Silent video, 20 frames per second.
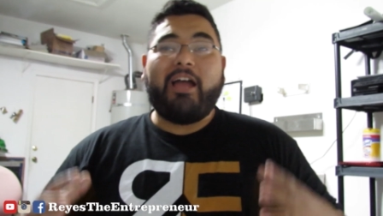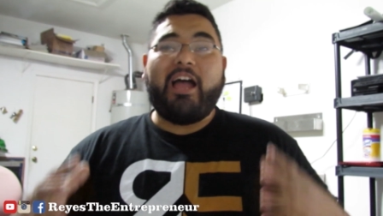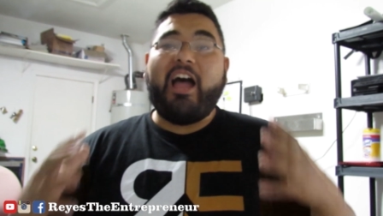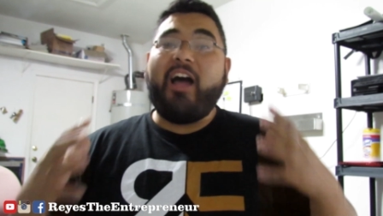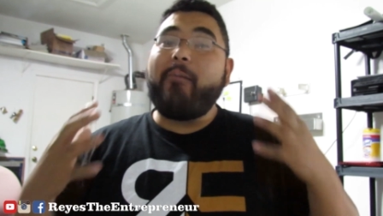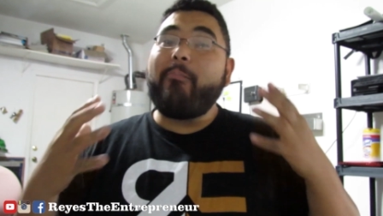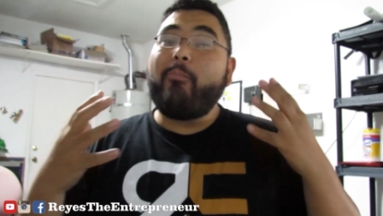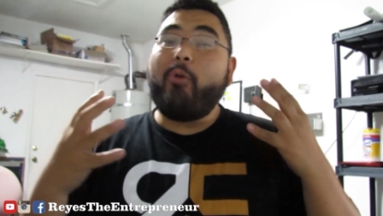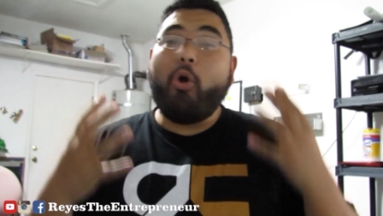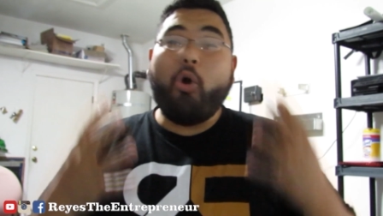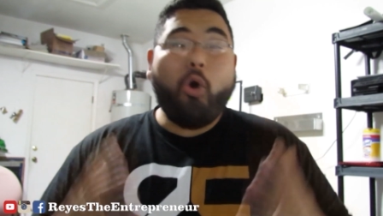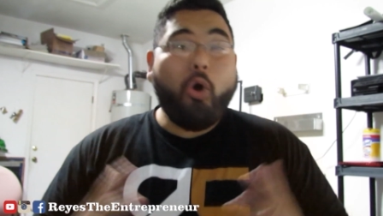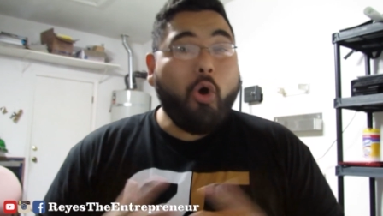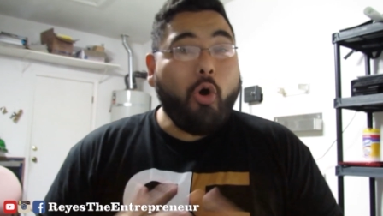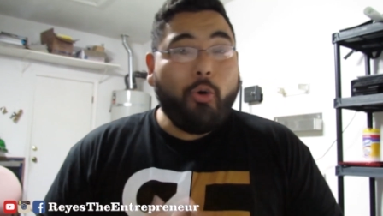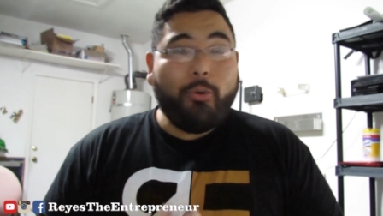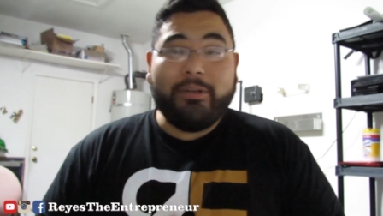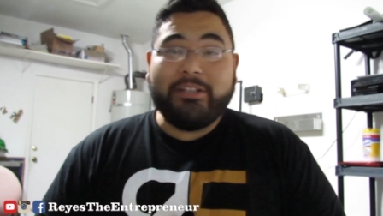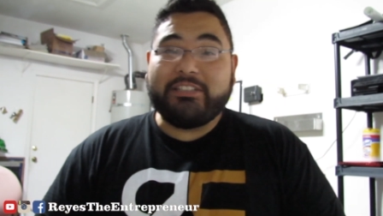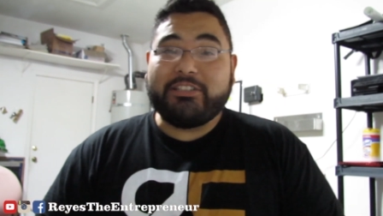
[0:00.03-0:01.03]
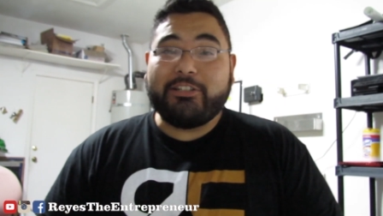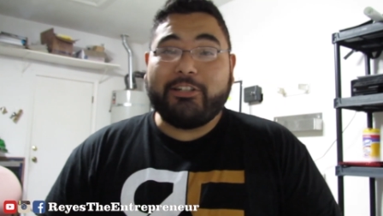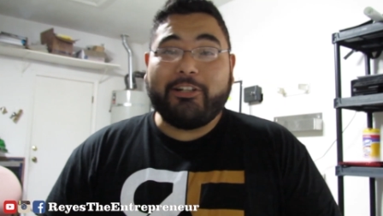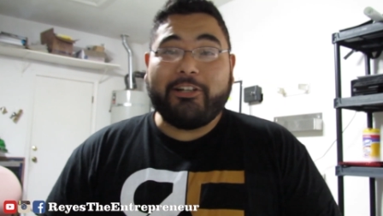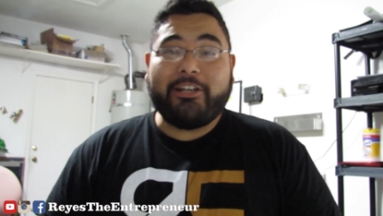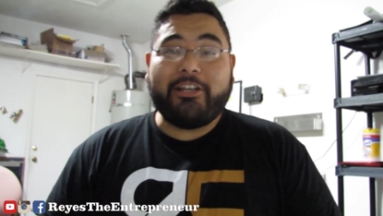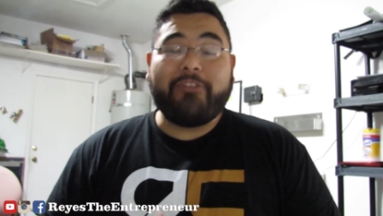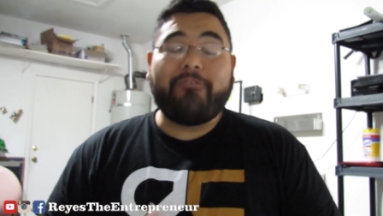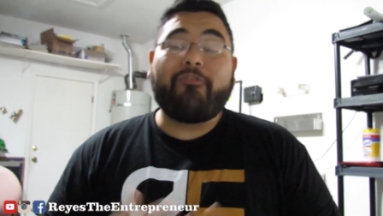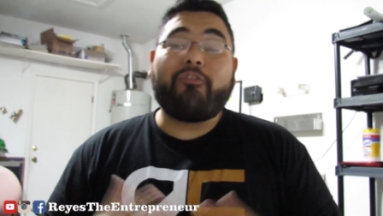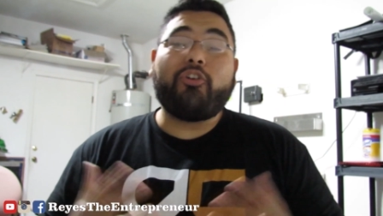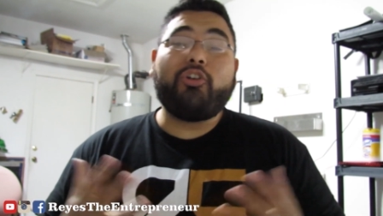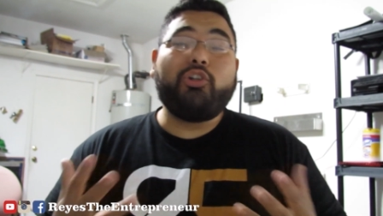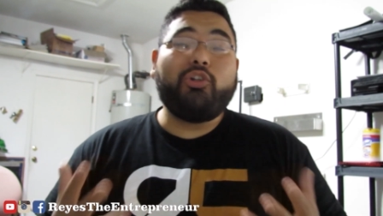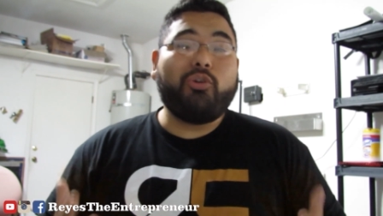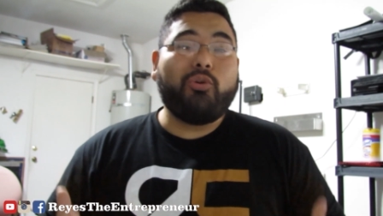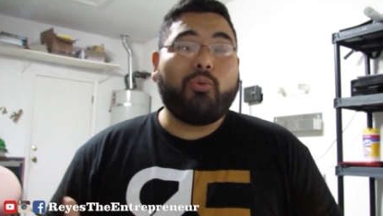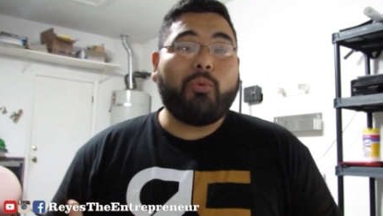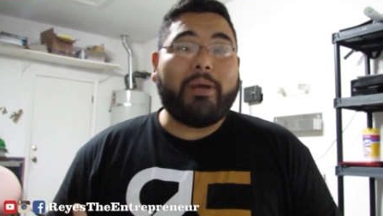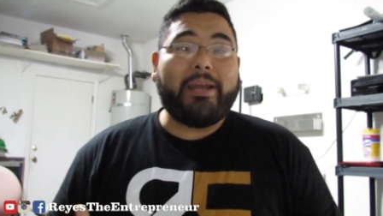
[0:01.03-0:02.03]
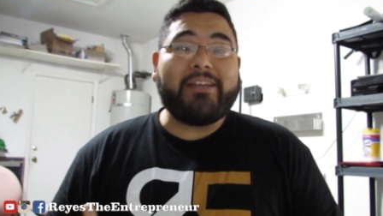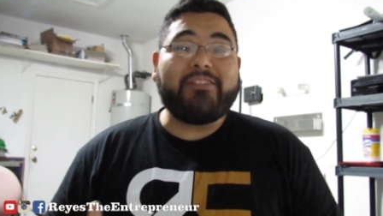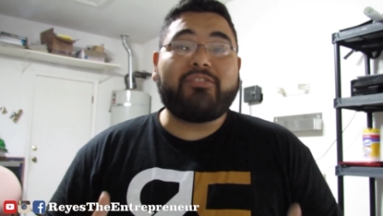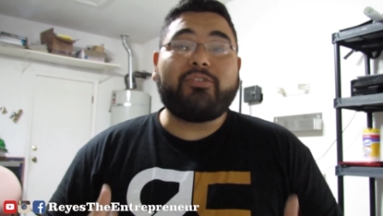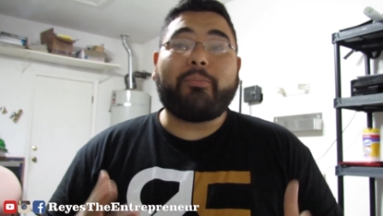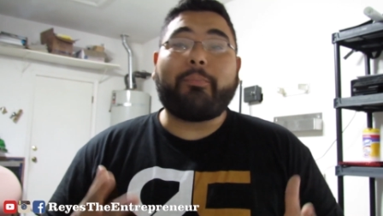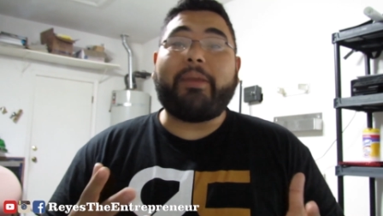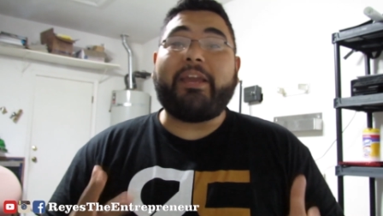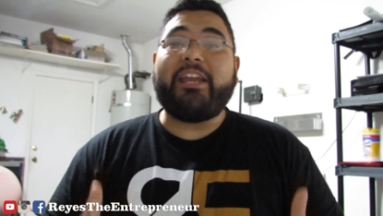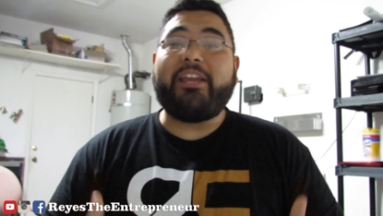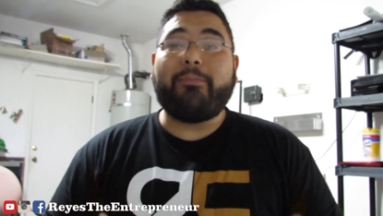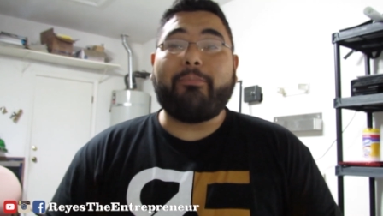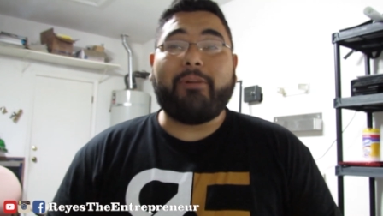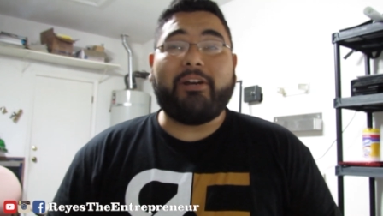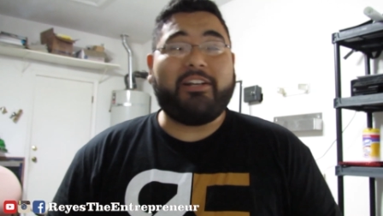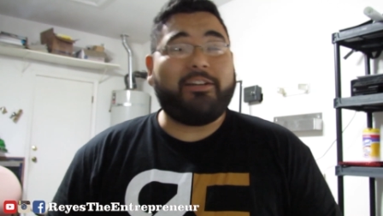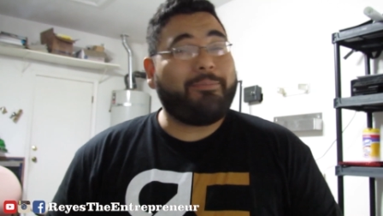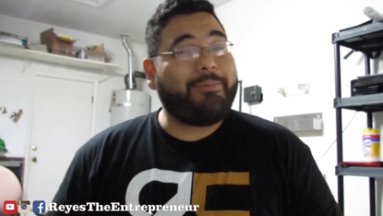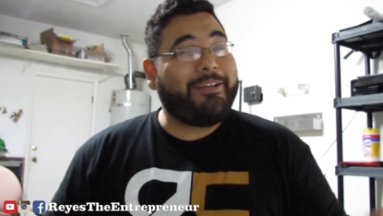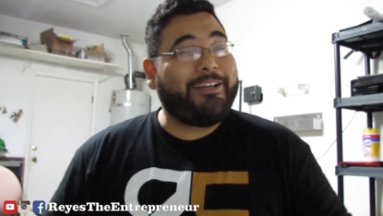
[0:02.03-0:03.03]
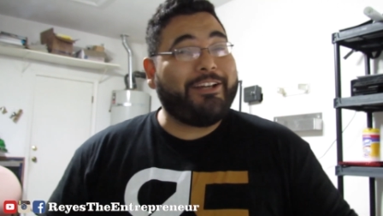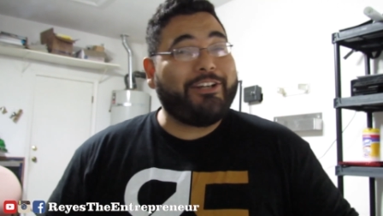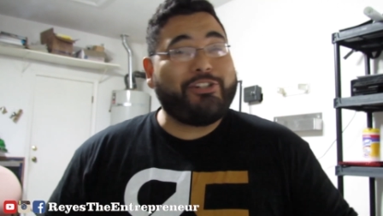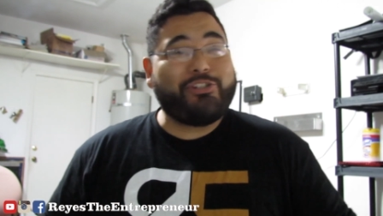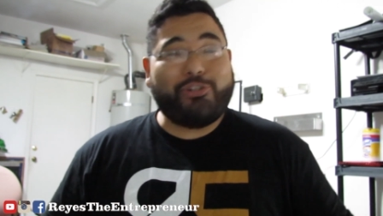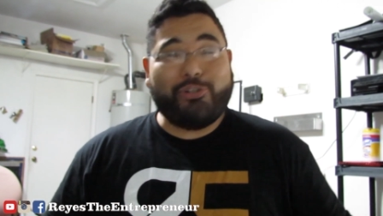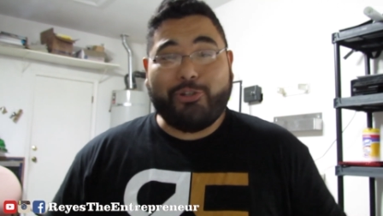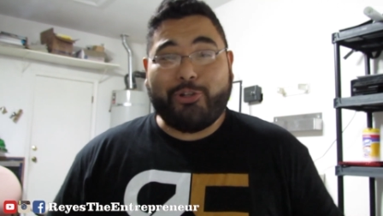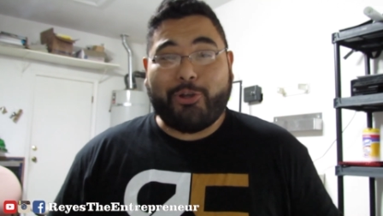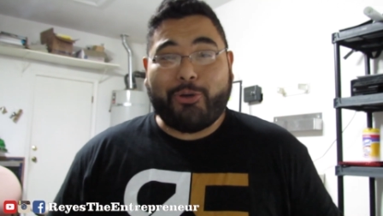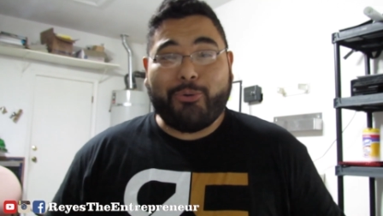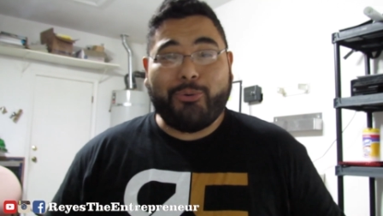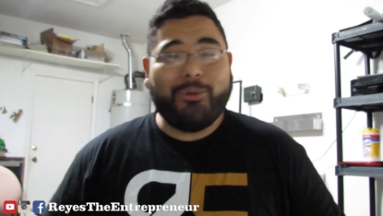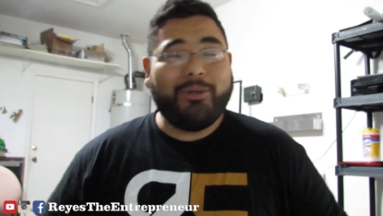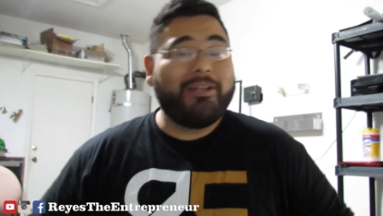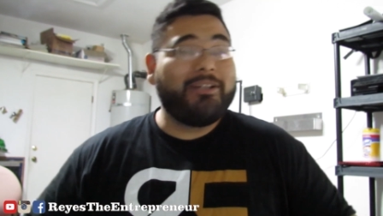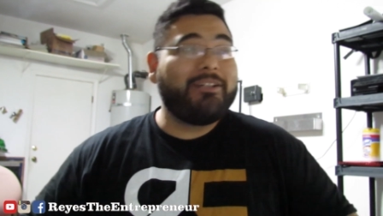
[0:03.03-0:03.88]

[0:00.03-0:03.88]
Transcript: I'm always looking for new ways of making money because you know,